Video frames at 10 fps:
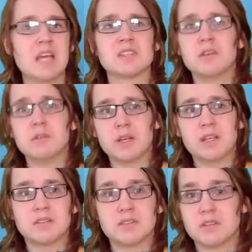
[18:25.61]
it's nowhere
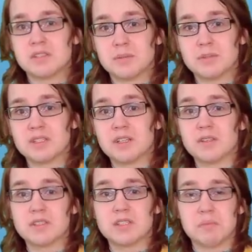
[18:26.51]
near as good as some of the stuff
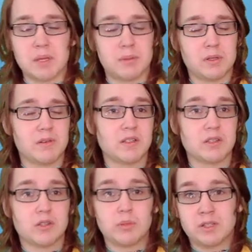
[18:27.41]
that some people around the
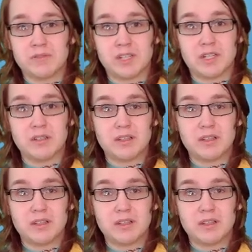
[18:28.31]
globe will have done,